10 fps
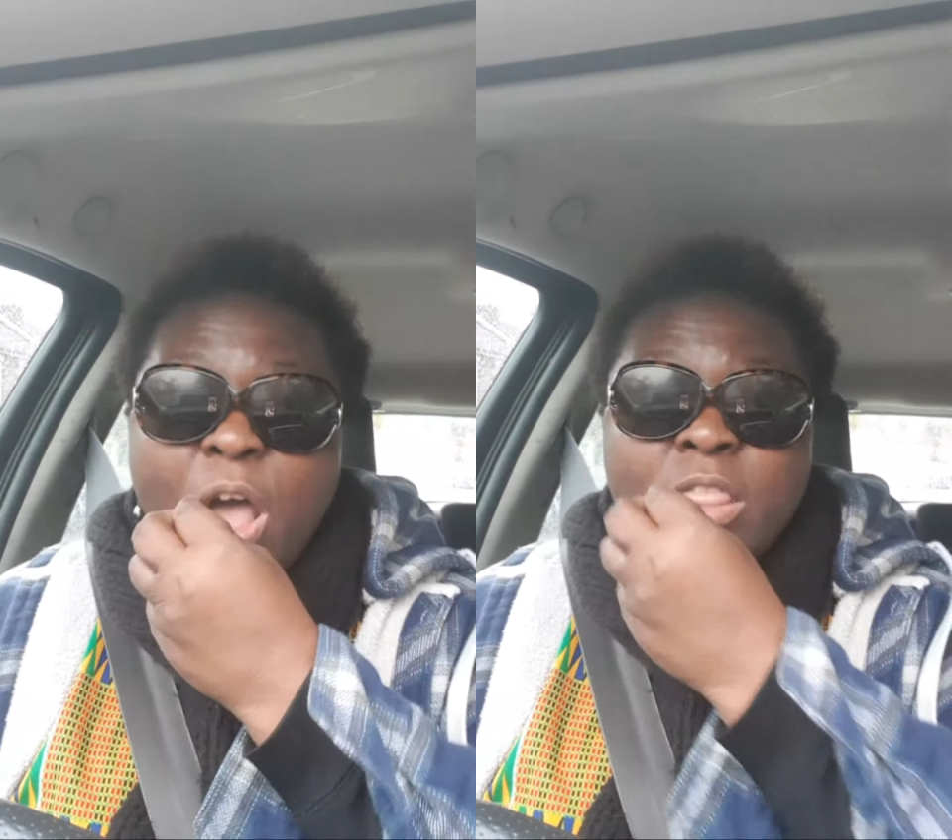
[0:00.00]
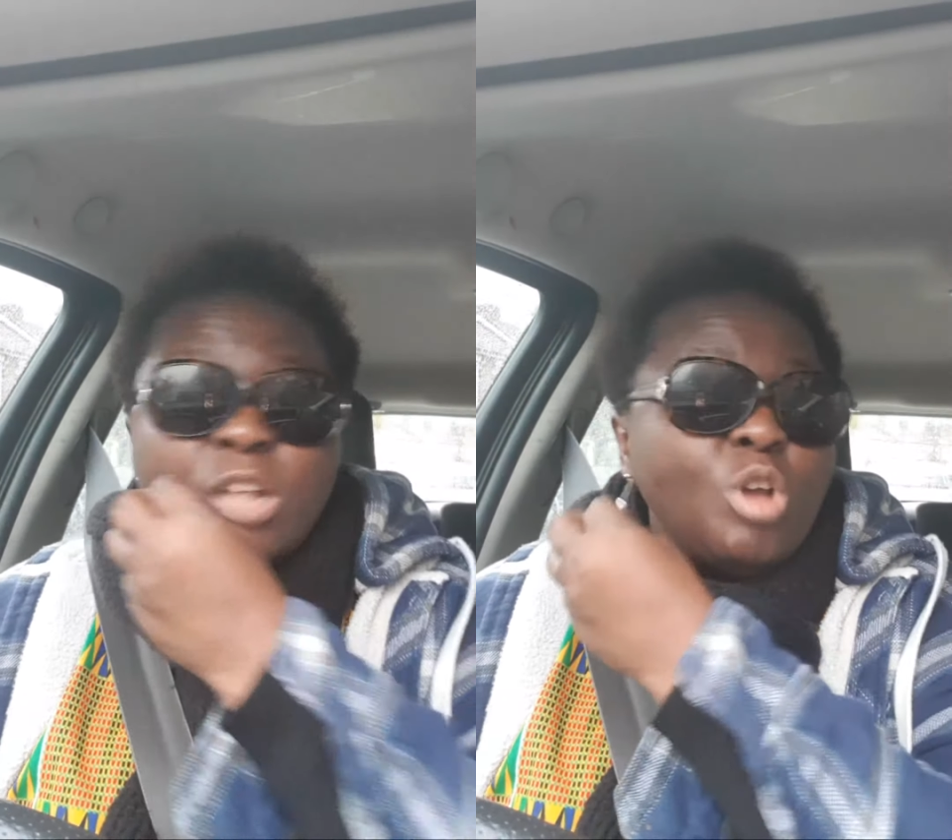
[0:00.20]

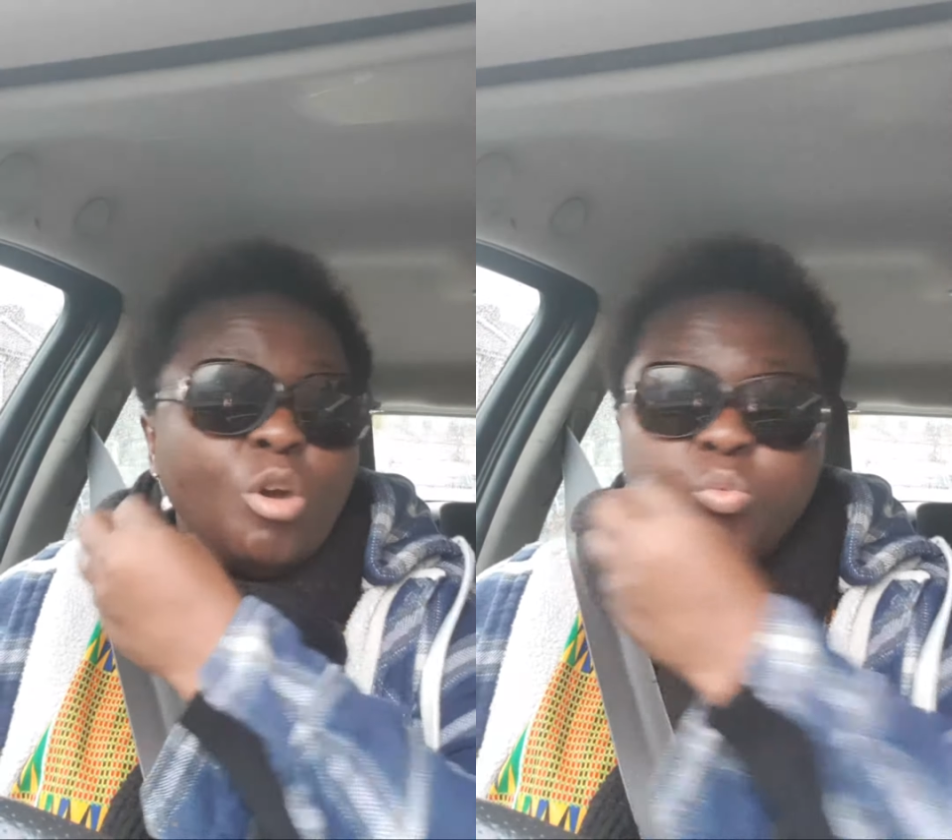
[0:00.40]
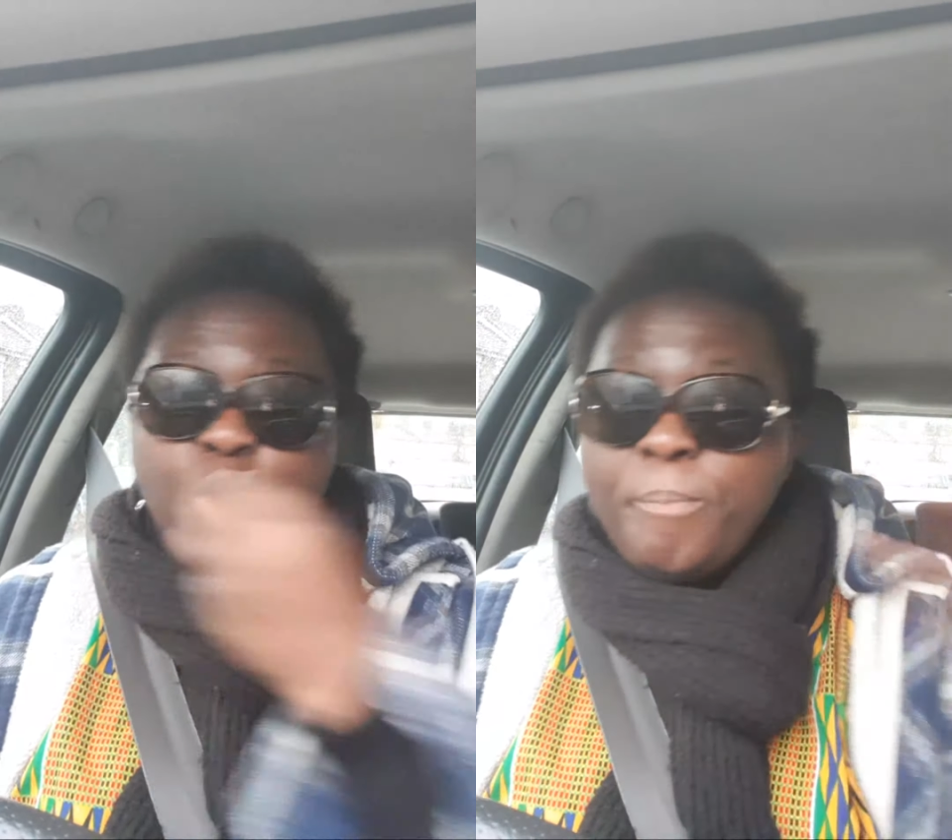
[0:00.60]
they
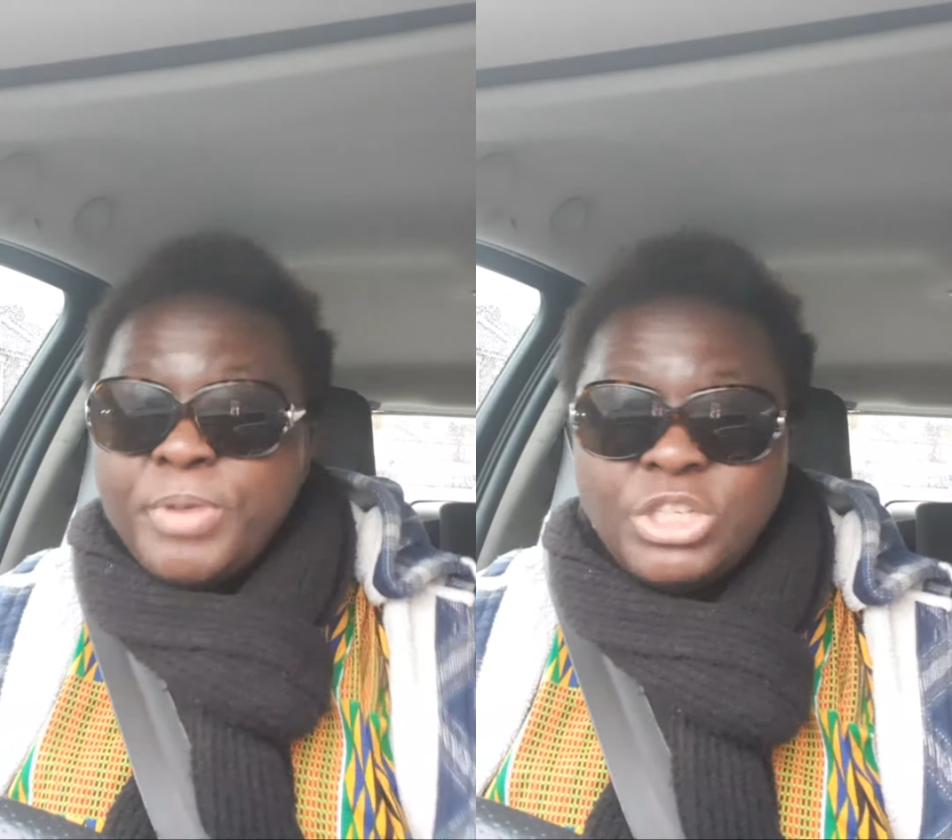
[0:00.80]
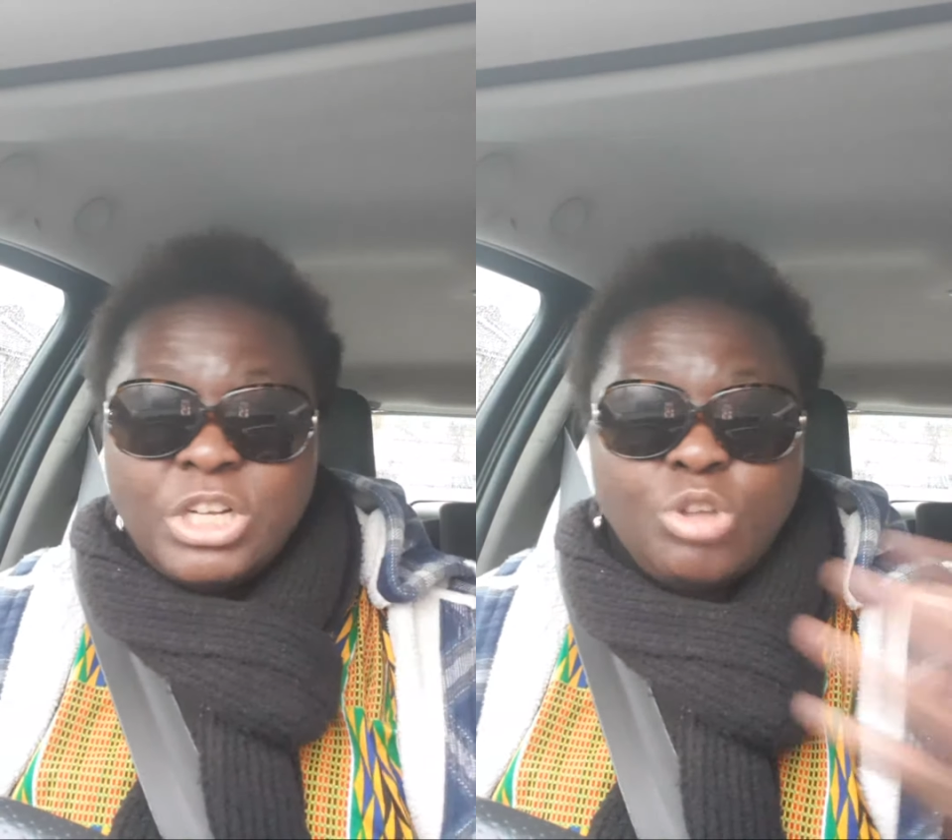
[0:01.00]
talk
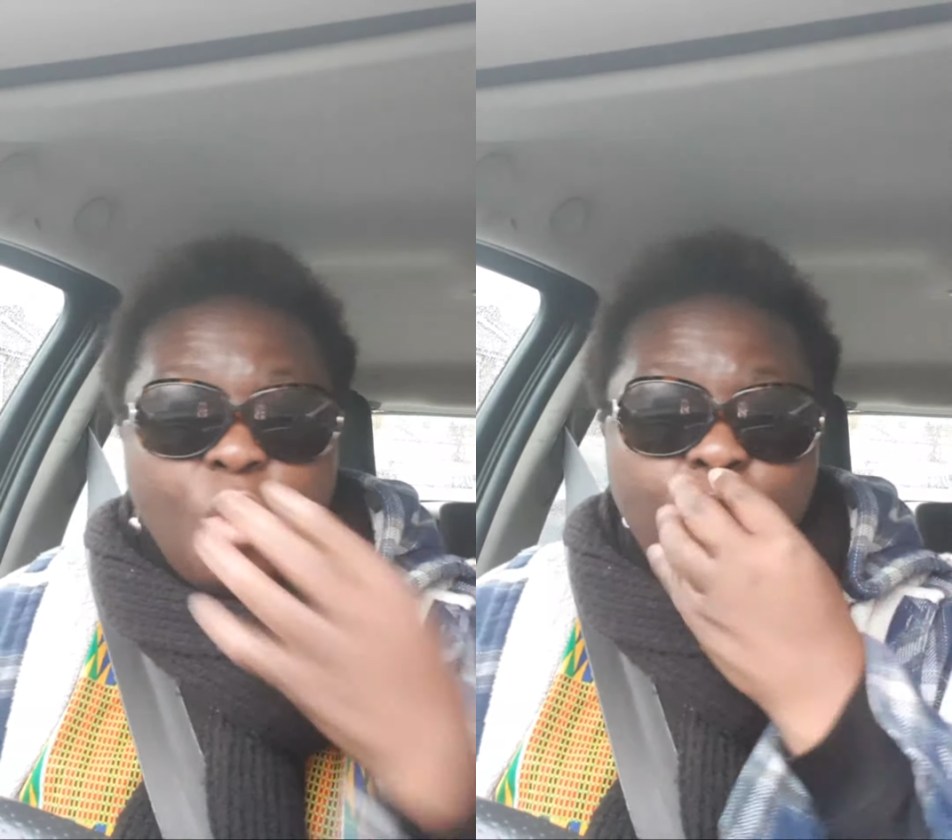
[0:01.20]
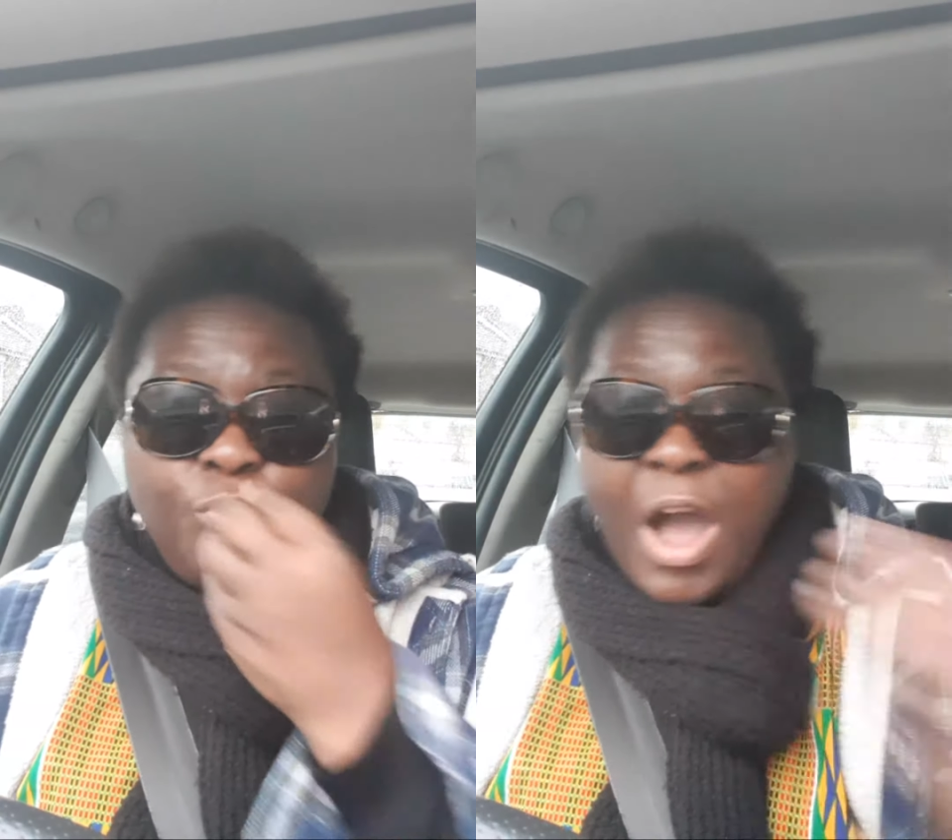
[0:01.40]
rubbish, they
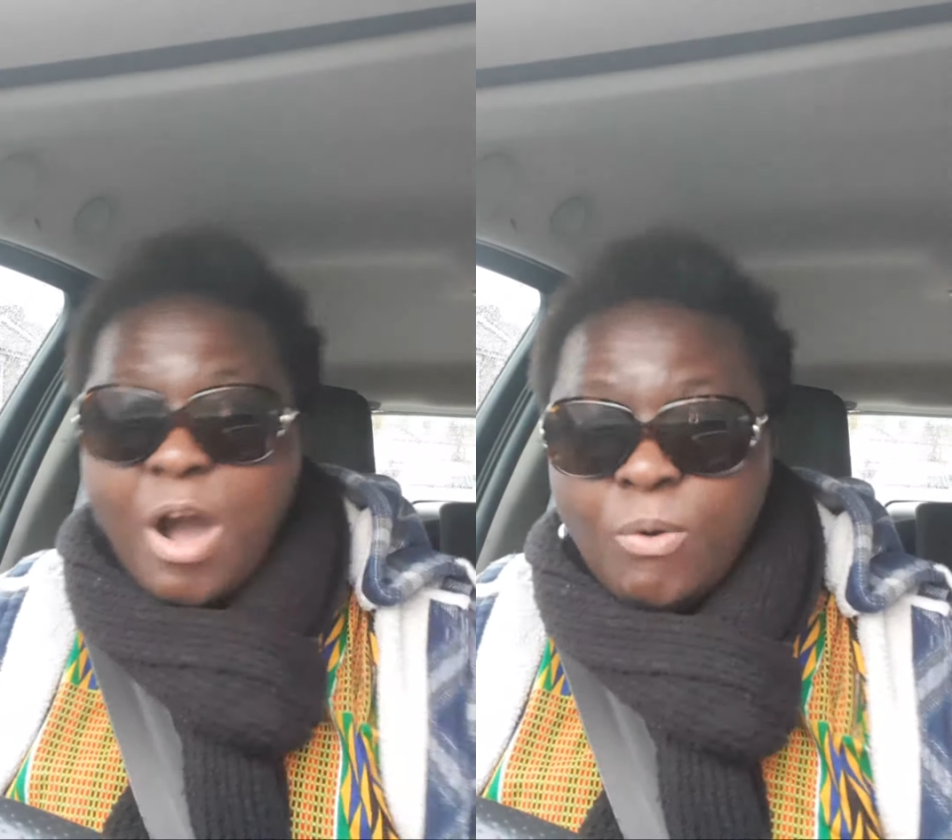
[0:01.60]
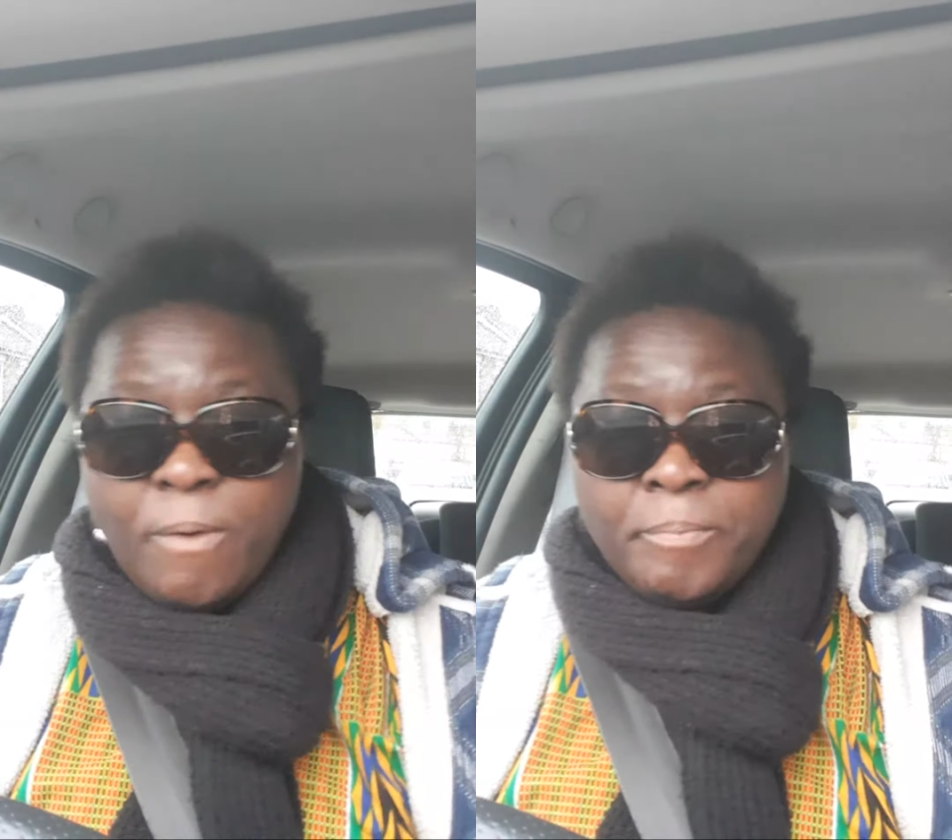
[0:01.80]
talk
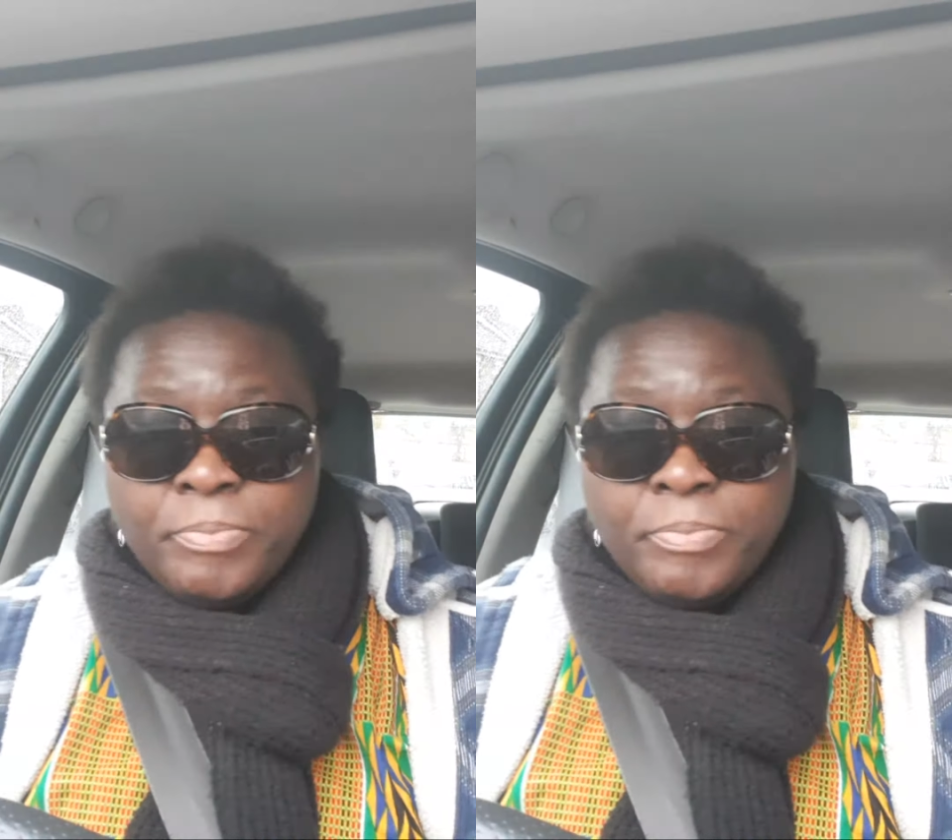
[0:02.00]
foul.